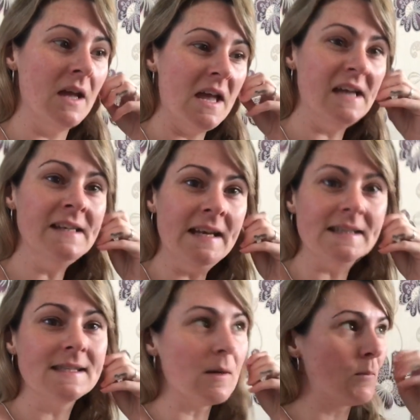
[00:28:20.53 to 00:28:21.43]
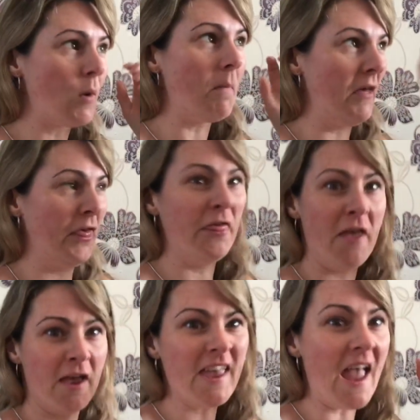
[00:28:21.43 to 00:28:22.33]
He needs some proper
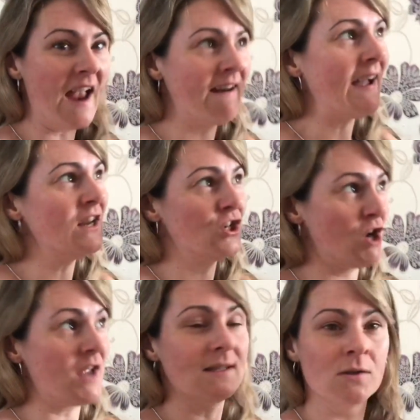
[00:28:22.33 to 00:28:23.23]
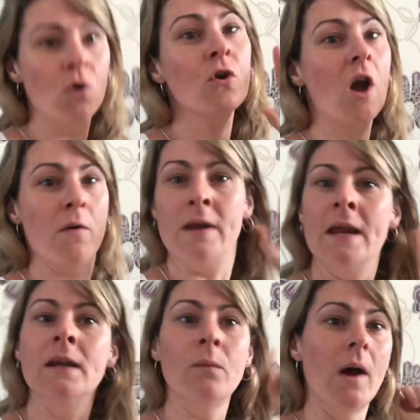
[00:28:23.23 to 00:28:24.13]
thick NHS not going
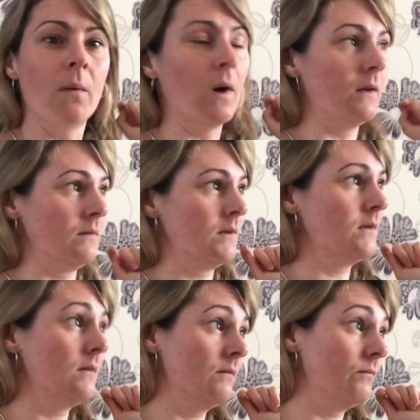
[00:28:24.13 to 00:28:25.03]
anywhere ones.